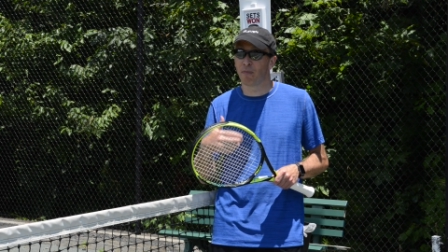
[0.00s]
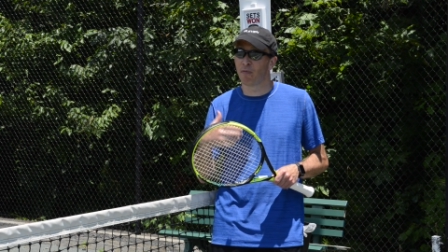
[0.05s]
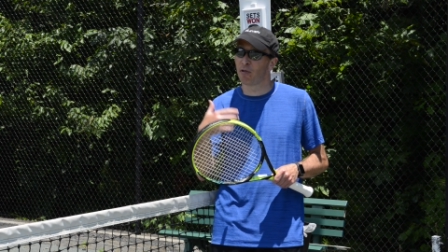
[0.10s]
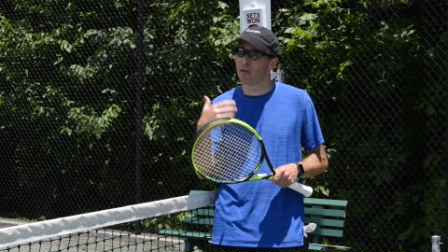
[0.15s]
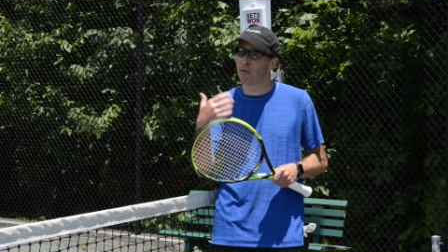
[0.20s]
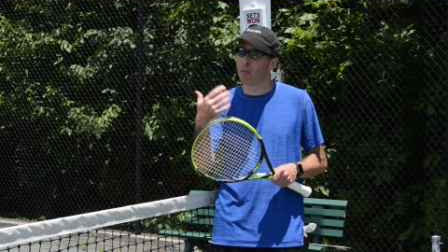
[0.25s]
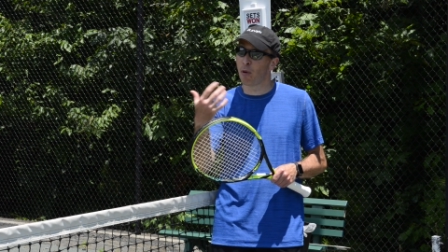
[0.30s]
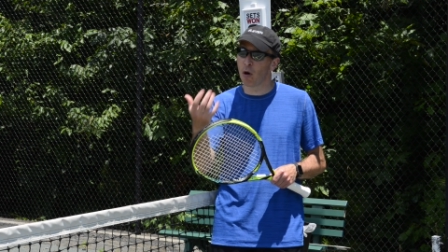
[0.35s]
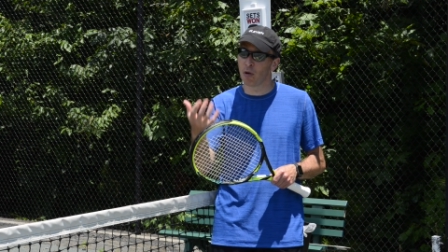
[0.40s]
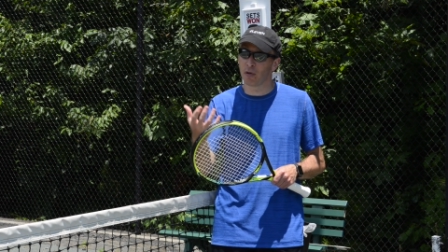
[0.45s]

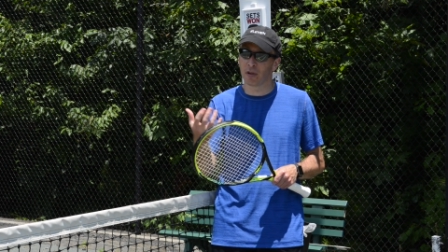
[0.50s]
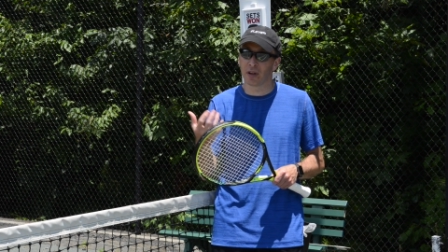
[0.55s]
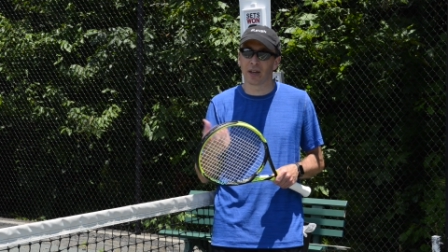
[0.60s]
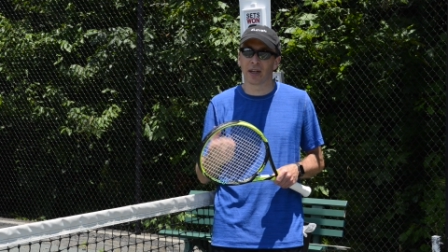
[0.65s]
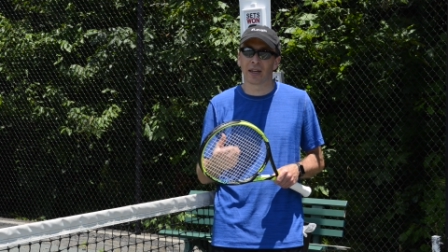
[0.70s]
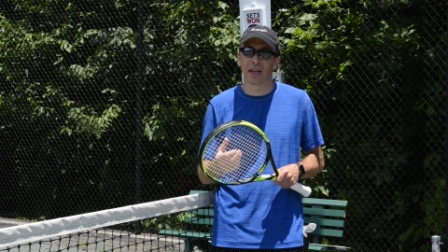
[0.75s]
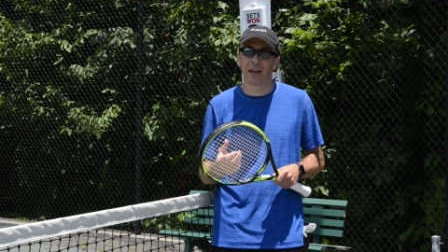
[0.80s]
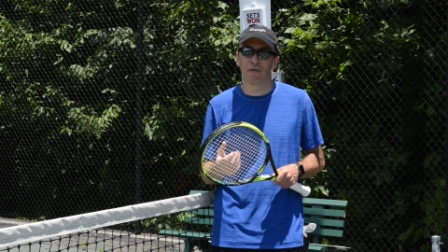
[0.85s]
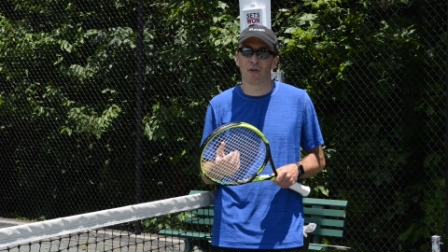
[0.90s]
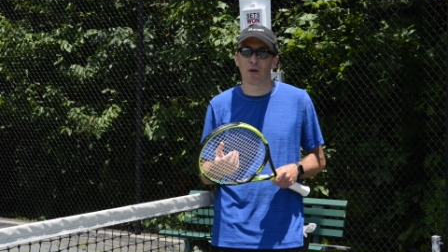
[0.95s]
supposedly
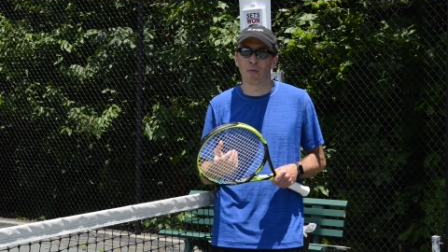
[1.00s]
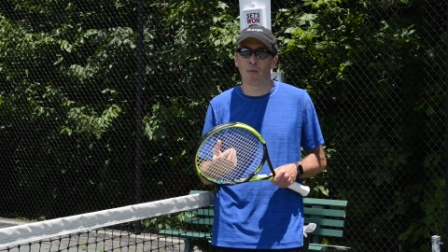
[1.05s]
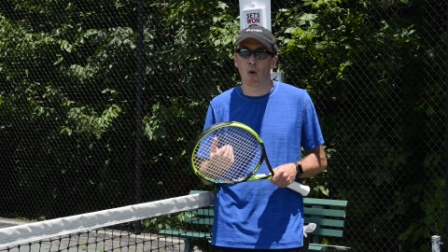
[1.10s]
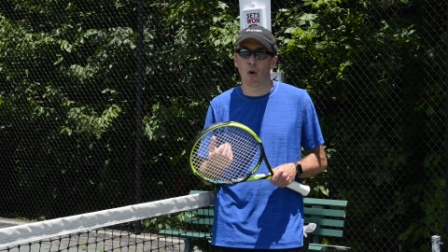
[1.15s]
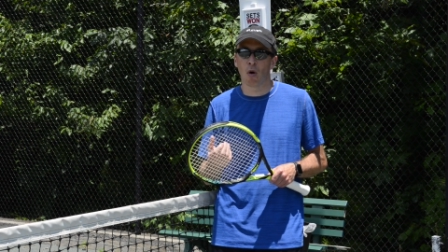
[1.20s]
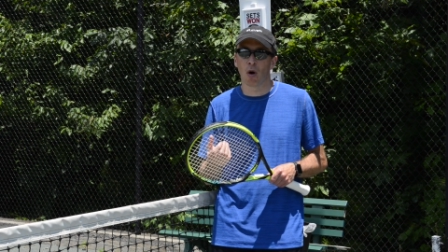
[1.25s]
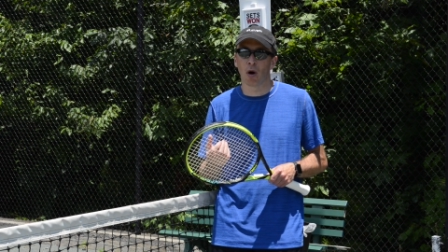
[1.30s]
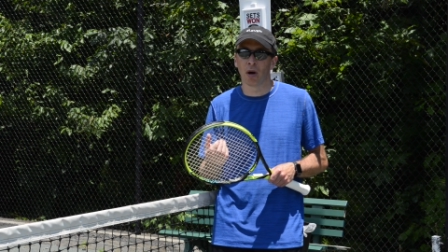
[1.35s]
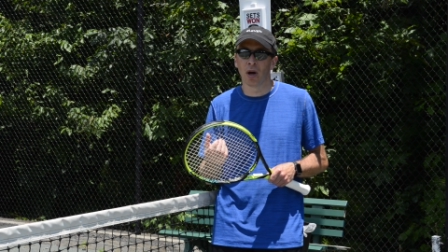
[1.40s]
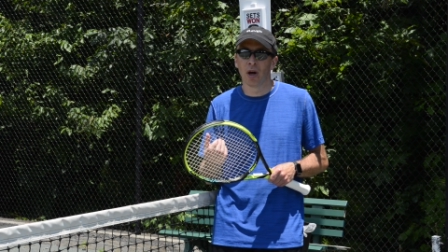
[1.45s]
to give you
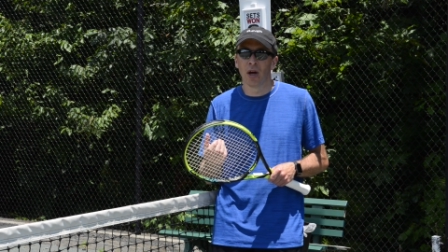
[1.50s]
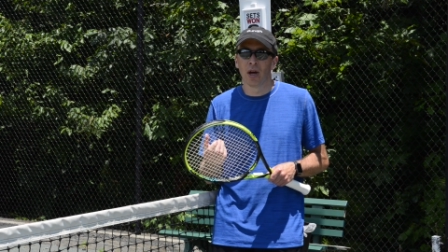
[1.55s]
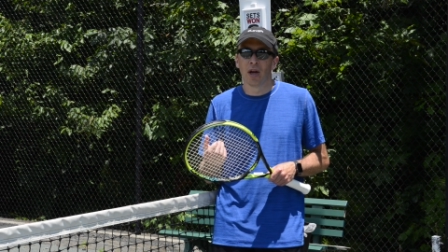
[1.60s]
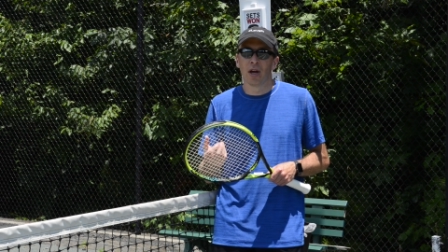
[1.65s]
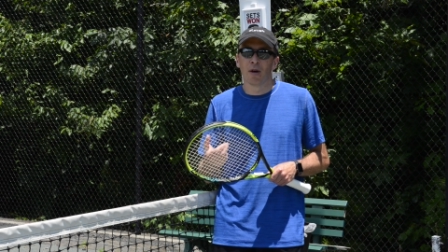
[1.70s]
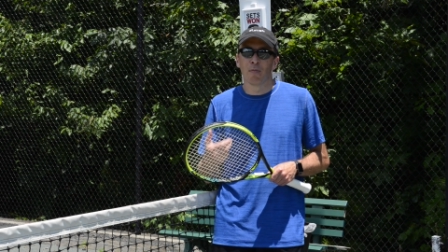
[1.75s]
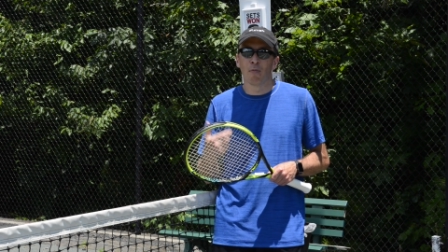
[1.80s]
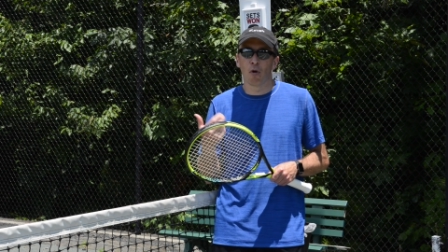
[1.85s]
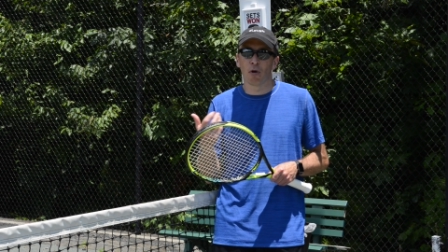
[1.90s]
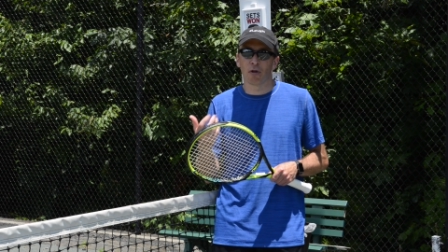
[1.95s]
more
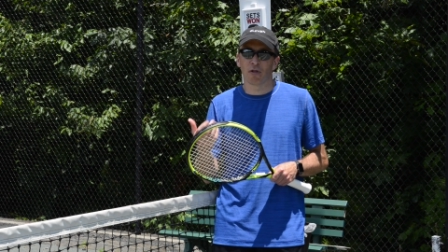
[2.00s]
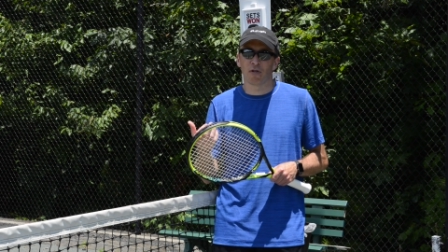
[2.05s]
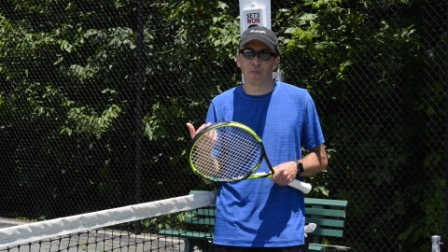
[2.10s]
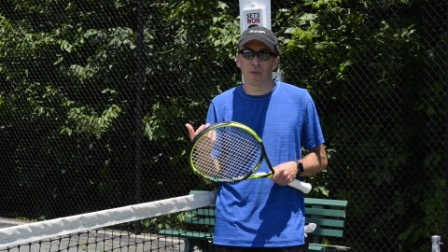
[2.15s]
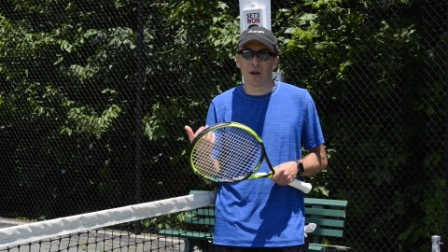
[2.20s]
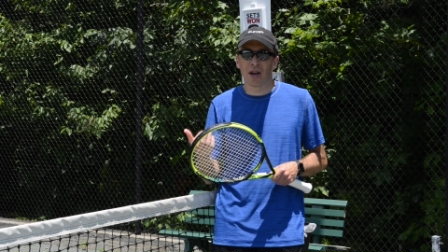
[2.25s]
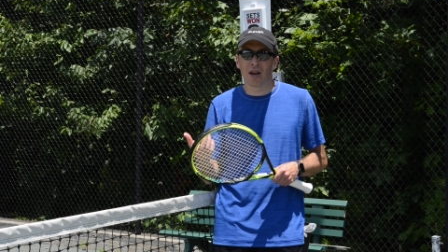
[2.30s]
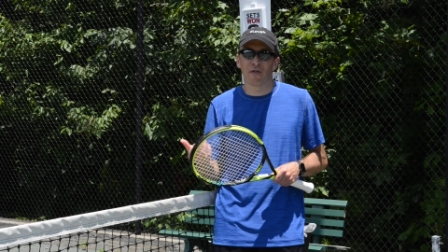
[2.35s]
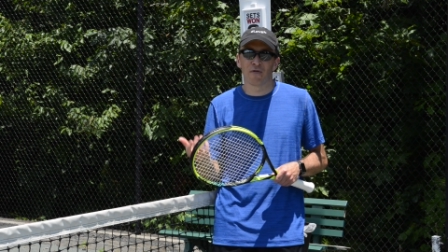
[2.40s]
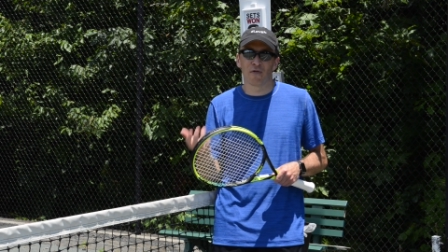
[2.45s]

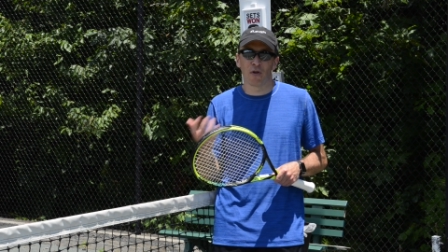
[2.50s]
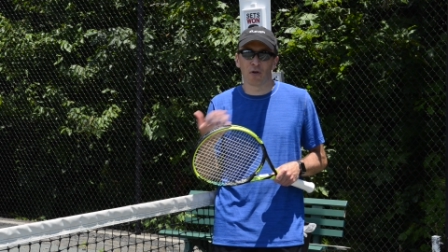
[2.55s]
spin